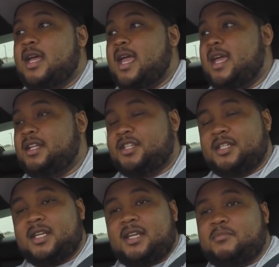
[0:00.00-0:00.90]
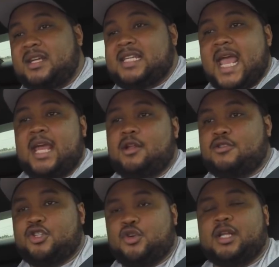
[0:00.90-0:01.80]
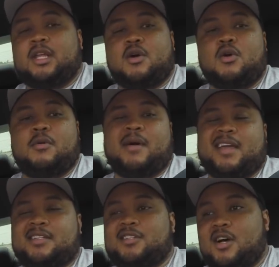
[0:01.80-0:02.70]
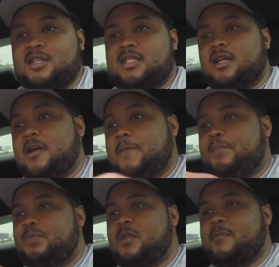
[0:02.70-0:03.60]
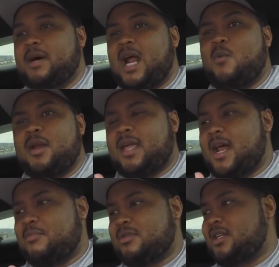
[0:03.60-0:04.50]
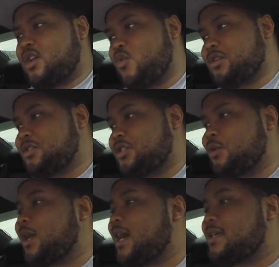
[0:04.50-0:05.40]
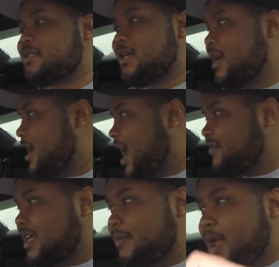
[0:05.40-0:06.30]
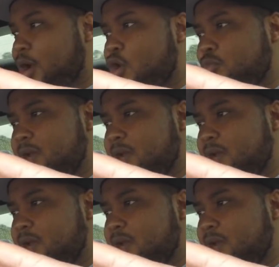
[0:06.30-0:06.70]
and just it be tailored strictly on my exhaust setup. But I want to kind of present a question to you guys. I have to head back home